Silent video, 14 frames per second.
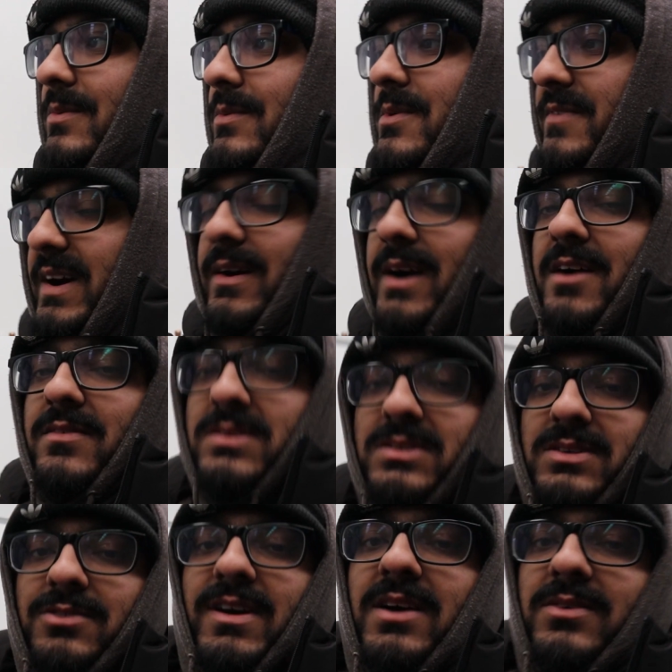without having to
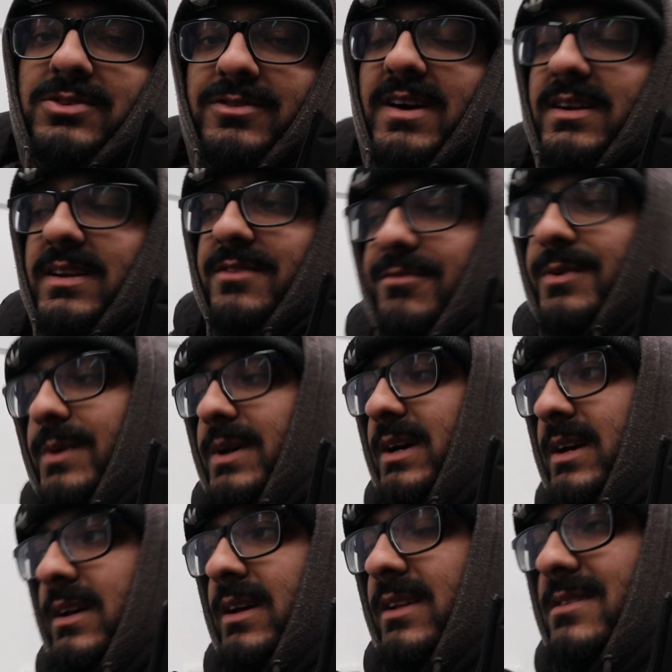crouch around
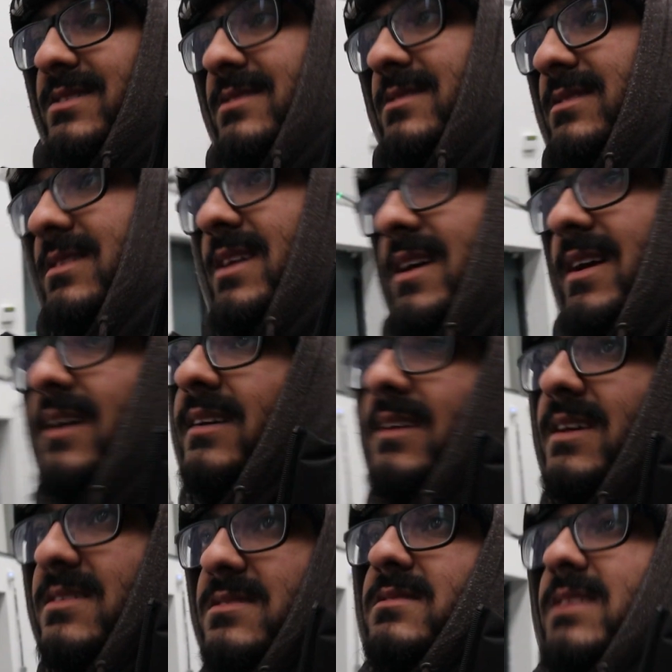everywhere, and it's, yeah,
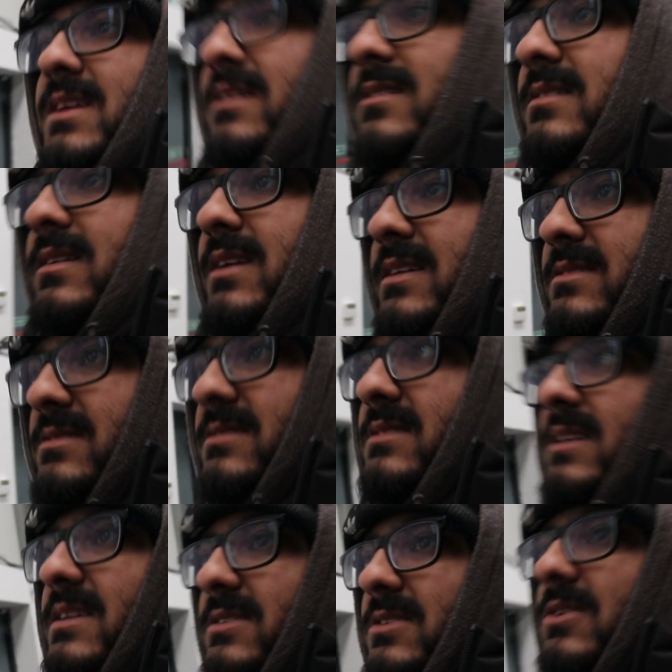it's sick.
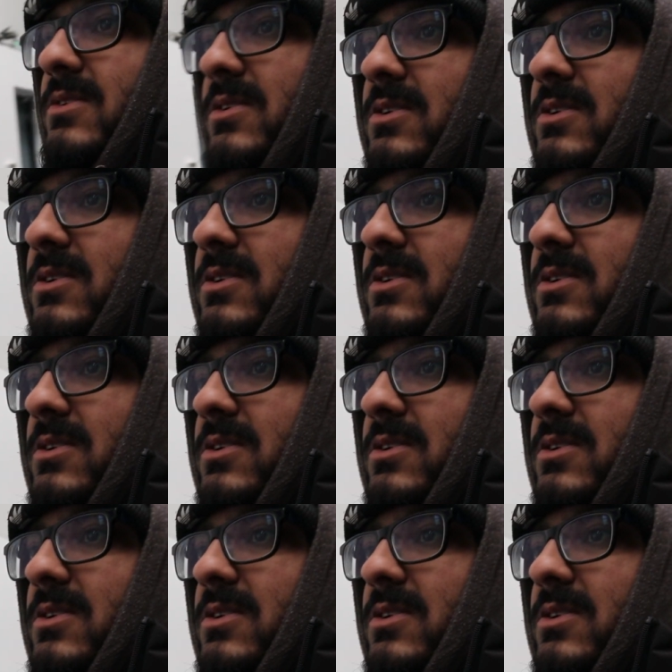It's a good